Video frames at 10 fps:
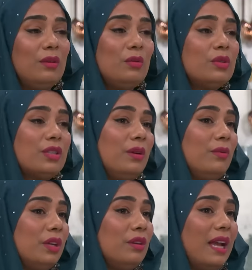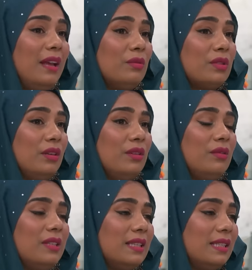also, what you can also
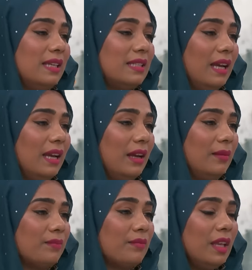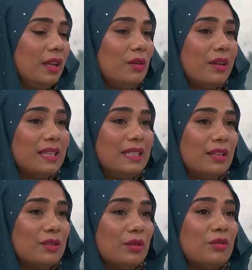notice is that um, you're
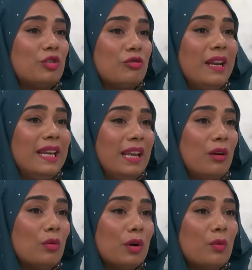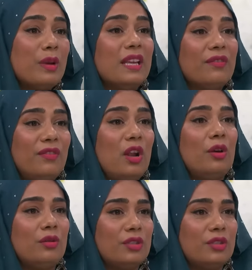getting sort of straining or a weak flow.